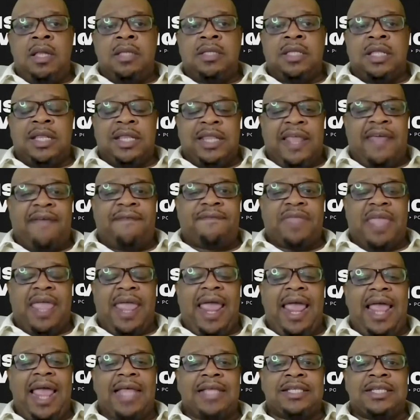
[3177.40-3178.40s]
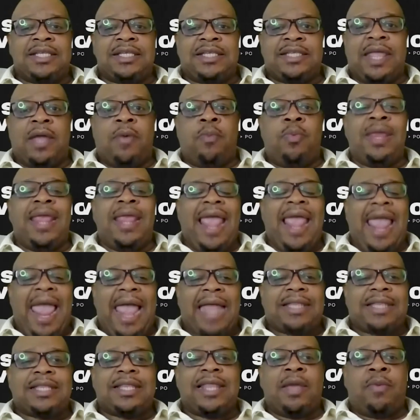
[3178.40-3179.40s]
the left has is that we
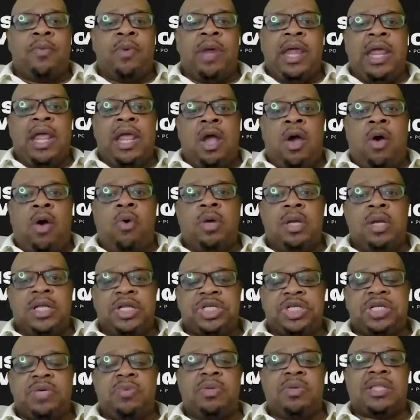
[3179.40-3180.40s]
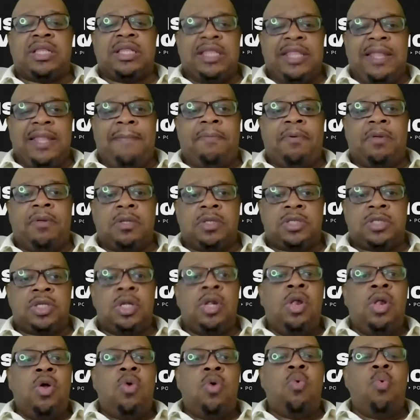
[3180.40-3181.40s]
act like we're in coalition with liberals
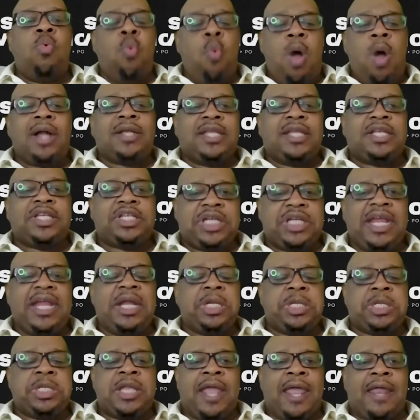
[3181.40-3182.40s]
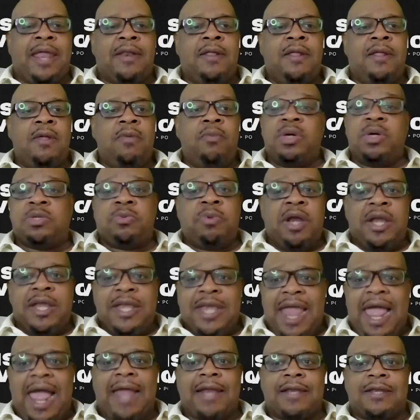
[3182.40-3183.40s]
who want to change that which we're
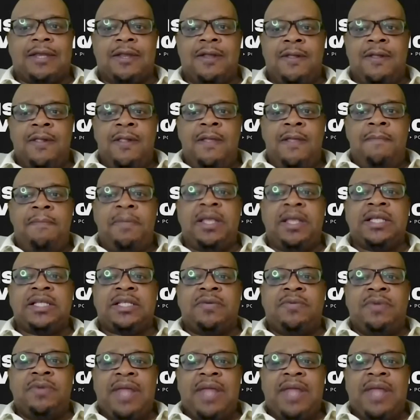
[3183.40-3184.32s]
not. Because the